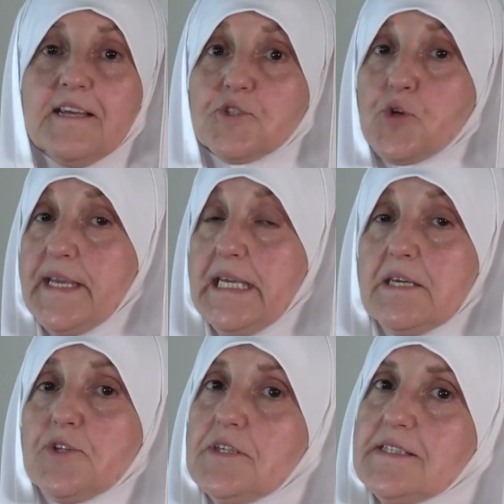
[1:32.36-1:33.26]
So here
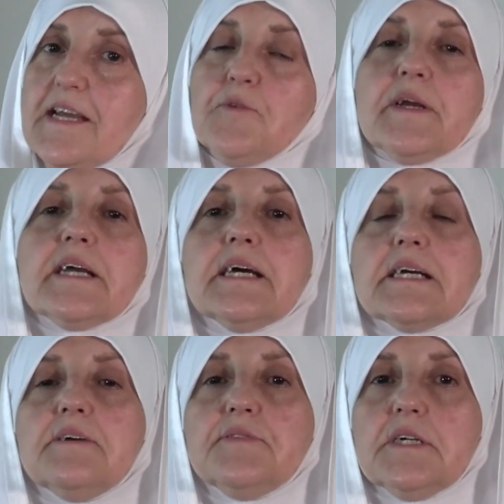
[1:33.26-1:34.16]
today, we're going to
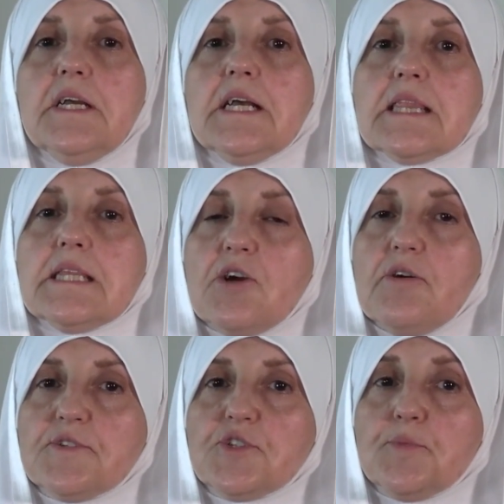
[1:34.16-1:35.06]
cover the
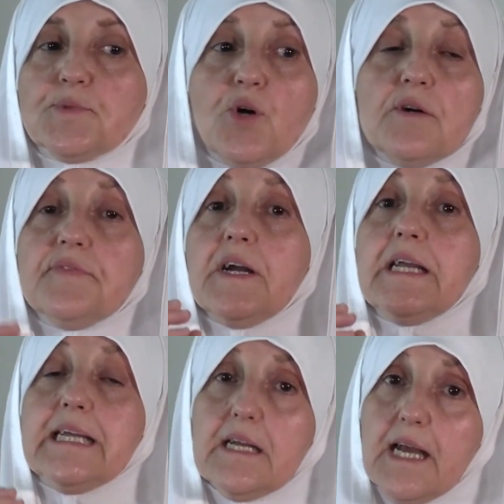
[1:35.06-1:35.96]
concept of
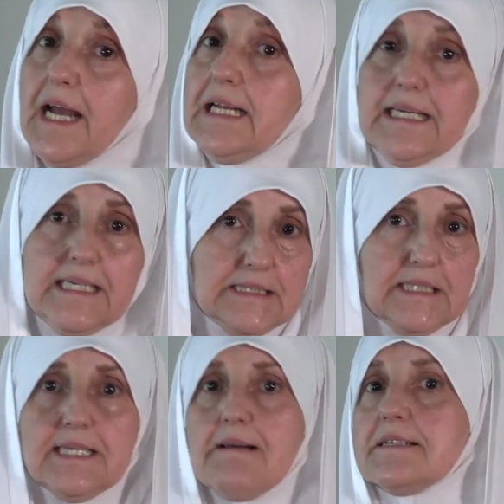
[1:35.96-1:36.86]

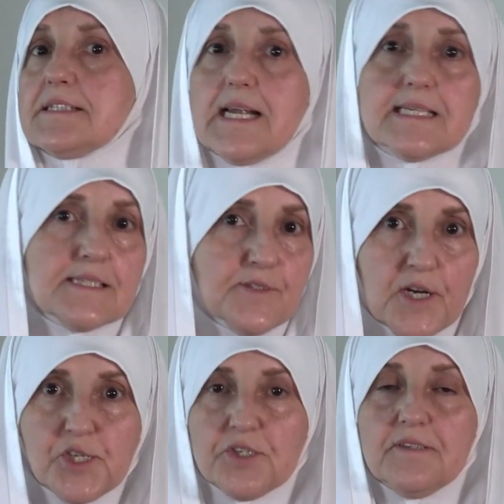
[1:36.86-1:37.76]
al-i'tida,
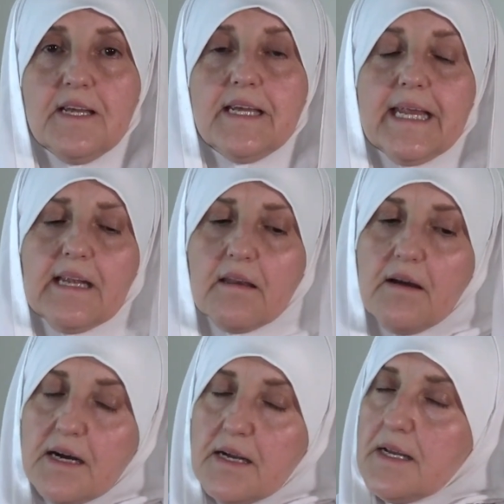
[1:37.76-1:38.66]
transgression. And
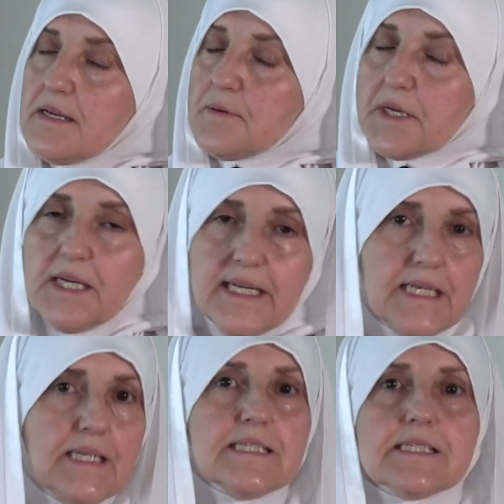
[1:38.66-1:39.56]
Allah
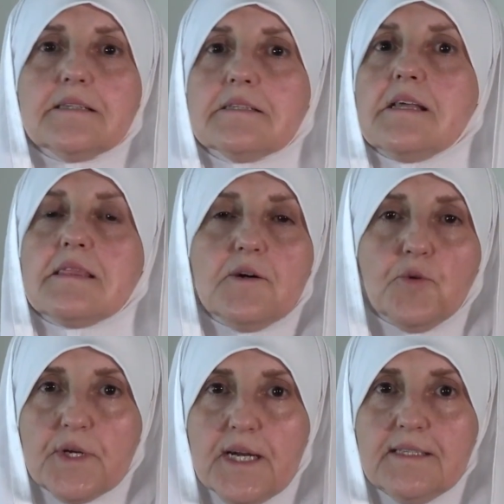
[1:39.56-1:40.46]
clearly said it in the
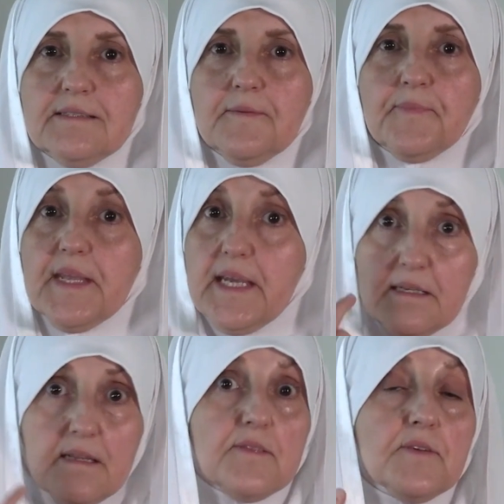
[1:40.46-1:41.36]
Quran
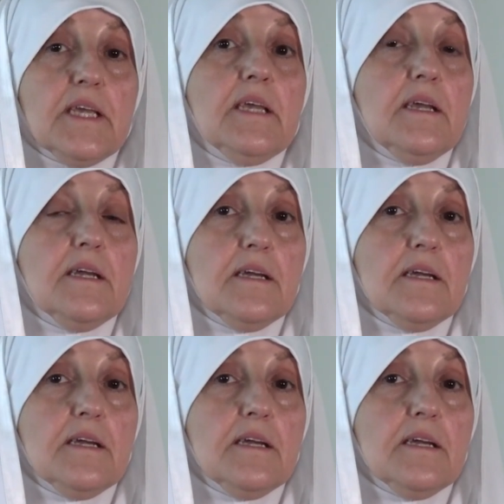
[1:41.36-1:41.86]
in three